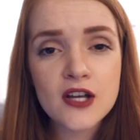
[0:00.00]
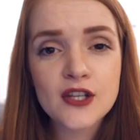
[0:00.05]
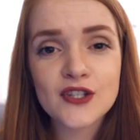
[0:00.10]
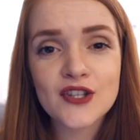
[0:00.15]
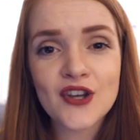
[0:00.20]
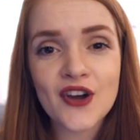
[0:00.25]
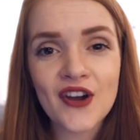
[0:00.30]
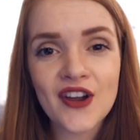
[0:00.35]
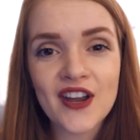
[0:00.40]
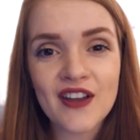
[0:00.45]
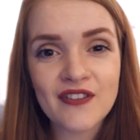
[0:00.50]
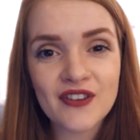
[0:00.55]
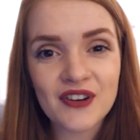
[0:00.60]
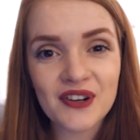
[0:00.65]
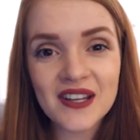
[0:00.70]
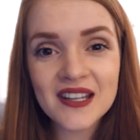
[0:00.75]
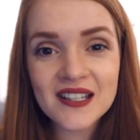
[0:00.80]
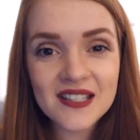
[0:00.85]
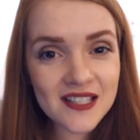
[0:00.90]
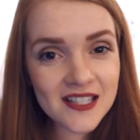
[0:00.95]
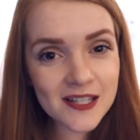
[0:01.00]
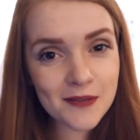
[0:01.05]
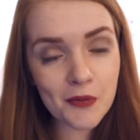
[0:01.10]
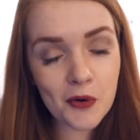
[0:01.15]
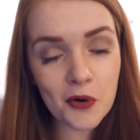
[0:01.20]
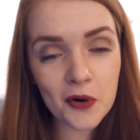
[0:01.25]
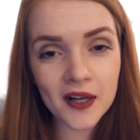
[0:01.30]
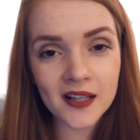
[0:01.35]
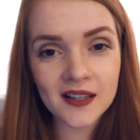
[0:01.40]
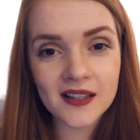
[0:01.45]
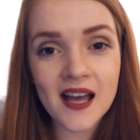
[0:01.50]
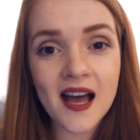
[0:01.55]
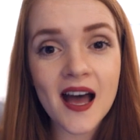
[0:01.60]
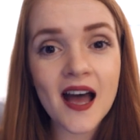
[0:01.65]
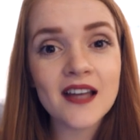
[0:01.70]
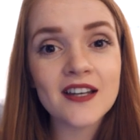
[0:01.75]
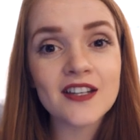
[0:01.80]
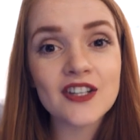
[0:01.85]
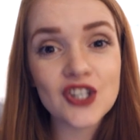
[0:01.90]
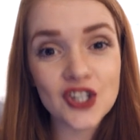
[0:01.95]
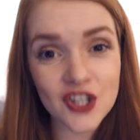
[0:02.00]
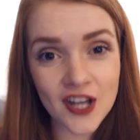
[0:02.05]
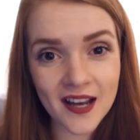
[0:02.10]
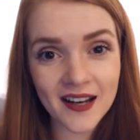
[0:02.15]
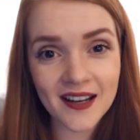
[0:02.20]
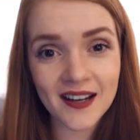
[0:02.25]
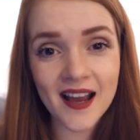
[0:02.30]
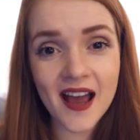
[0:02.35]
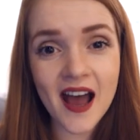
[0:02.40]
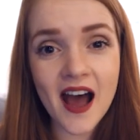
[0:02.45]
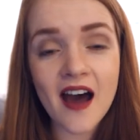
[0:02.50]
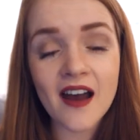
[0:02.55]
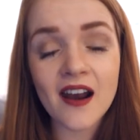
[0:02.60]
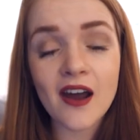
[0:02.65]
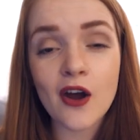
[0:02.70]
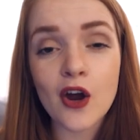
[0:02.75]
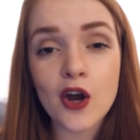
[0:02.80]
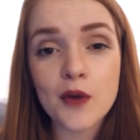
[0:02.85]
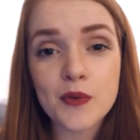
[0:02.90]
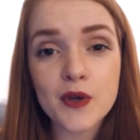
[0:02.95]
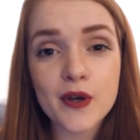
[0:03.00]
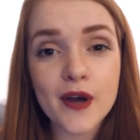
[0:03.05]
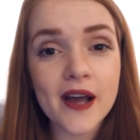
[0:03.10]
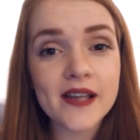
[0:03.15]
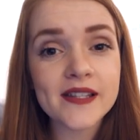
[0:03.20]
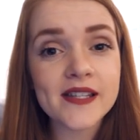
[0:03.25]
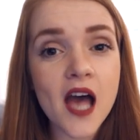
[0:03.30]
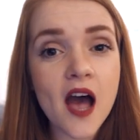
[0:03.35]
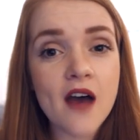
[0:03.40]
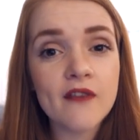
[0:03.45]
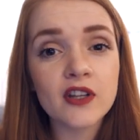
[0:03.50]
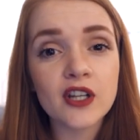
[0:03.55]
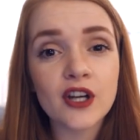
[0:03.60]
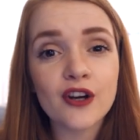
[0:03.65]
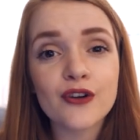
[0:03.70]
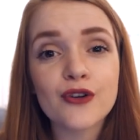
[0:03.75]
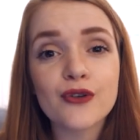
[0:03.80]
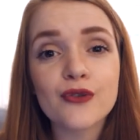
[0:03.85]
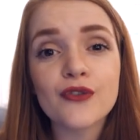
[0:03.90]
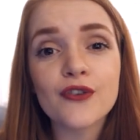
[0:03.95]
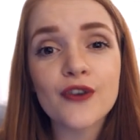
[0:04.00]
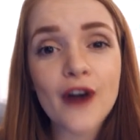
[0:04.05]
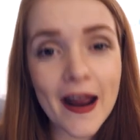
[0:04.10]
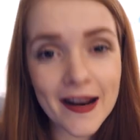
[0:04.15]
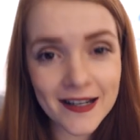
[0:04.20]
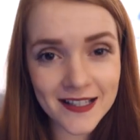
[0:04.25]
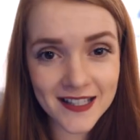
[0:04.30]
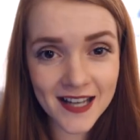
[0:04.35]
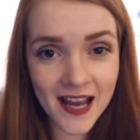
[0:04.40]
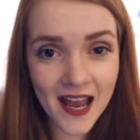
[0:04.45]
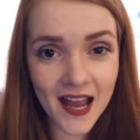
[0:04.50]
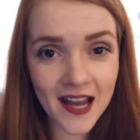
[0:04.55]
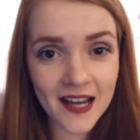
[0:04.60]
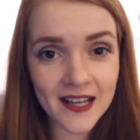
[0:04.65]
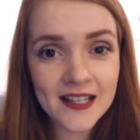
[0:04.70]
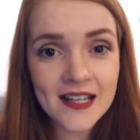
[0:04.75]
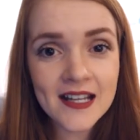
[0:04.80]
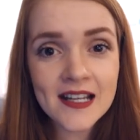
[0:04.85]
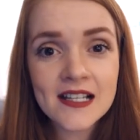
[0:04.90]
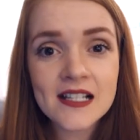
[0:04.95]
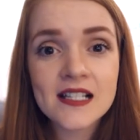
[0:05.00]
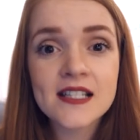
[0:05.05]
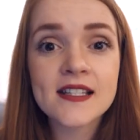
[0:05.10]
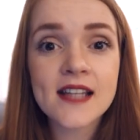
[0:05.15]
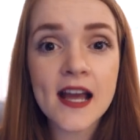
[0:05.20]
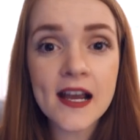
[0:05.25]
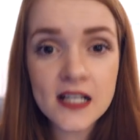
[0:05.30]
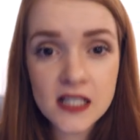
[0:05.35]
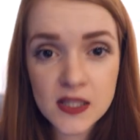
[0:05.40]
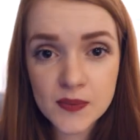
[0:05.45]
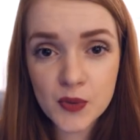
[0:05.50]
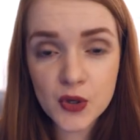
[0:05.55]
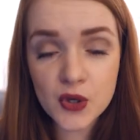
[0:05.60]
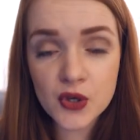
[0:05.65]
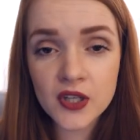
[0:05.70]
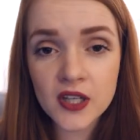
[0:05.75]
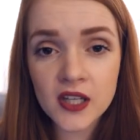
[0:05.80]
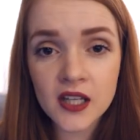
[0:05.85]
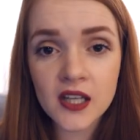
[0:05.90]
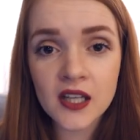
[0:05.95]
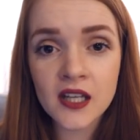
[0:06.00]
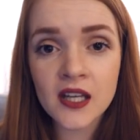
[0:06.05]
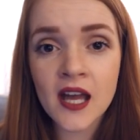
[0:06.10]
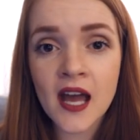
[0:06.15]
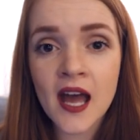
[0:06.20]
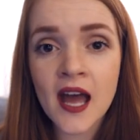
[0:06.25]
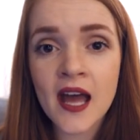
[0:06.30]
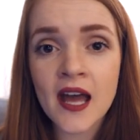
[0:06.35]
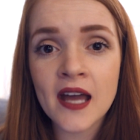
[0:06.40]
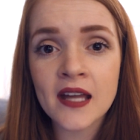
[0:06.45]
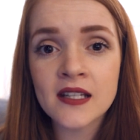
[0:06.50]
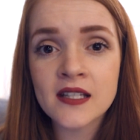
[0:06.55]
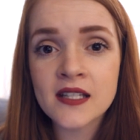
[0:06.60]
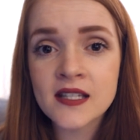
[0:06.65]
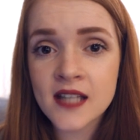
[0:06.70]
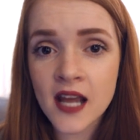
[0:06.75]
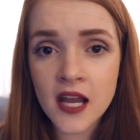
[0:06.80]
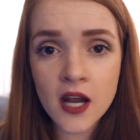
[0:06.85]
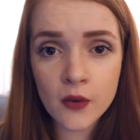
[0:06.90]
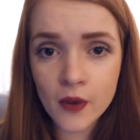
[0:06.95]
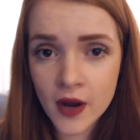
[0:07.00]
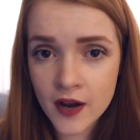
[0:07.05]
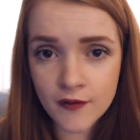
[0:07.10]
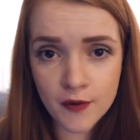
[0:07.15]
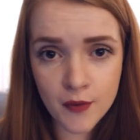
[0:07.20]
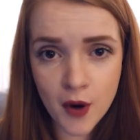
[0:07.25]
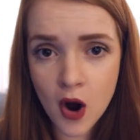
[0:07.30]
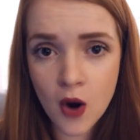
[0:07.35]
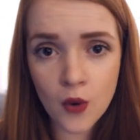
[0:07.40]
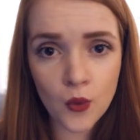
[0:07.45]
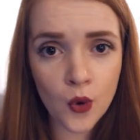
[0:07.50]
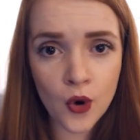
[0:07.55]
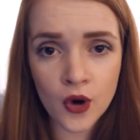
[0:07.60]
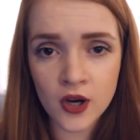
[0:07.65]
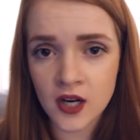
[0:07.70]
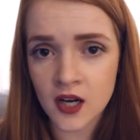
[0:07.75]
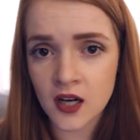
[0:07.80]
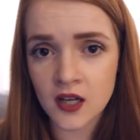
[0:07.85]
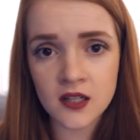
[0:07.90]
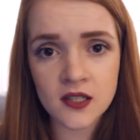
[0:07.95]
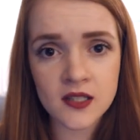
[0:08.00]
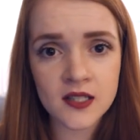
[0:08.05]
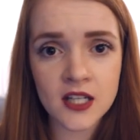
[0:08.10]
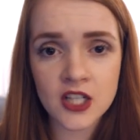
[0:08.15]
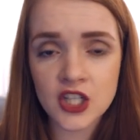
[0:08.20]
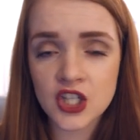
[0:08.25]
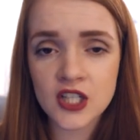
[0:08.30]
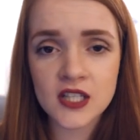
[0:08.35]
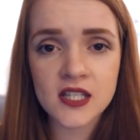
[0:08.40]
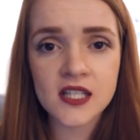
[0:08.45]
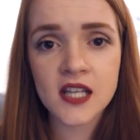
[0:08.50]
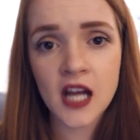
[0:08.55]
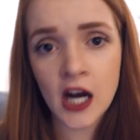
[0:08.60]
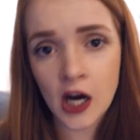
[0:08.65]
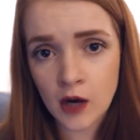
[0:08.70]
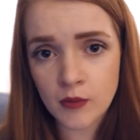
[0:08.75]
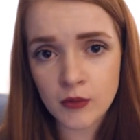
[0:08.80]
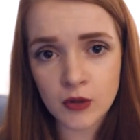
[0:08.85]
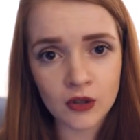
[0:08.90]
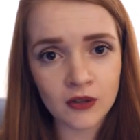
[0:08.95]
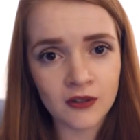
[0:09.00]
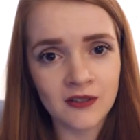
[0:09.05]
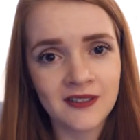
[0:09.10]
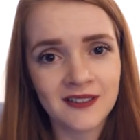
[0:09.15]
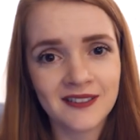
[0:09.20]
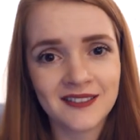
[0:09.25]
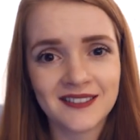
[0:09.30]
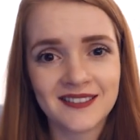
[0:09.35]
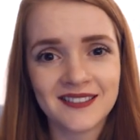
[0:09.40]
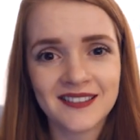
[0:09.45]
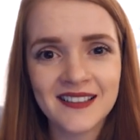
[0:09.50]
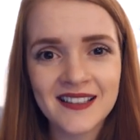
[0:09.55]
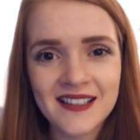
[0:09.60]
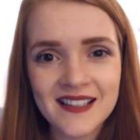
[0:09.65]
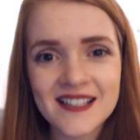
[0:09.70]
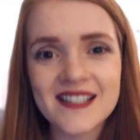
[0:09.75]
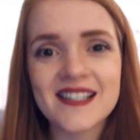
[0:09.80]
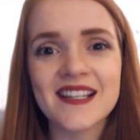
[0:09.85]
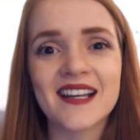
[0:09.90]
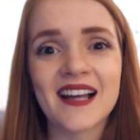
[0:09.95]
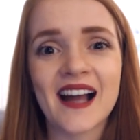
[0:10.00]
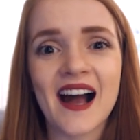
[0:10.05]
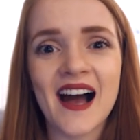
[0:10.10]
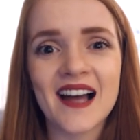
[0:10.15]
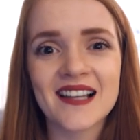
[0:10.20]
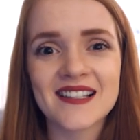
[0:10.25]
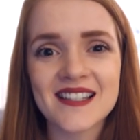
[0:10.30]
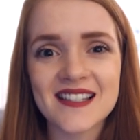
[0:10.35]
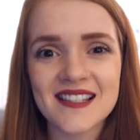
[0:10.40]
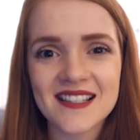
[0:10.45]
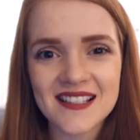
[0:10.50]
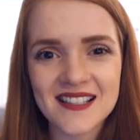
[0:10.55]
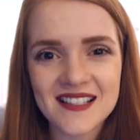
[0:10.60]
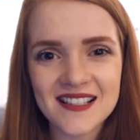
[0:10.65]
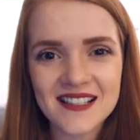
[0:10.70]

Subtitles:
So if you're into supporting that, check it out. I hope you guys are having a great day. Stay spooky and stay away from hot water, because that shit's terrible. See you guys.